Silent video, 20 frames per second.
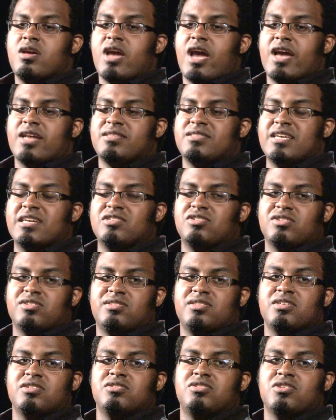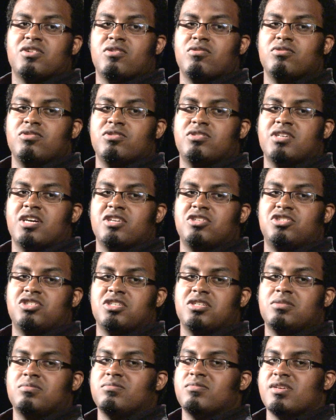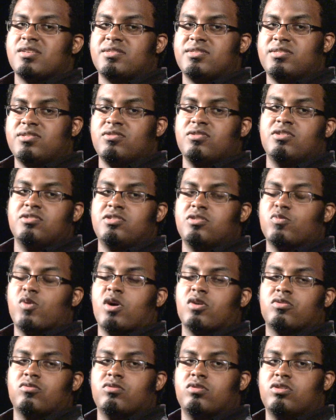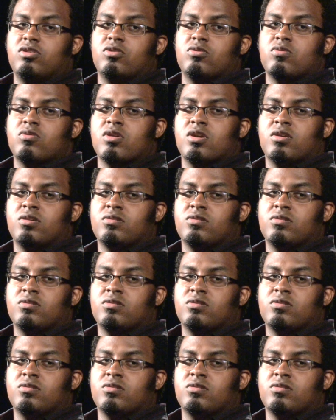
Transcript: At San Jacinto, you touch it as soon as you walk through the door.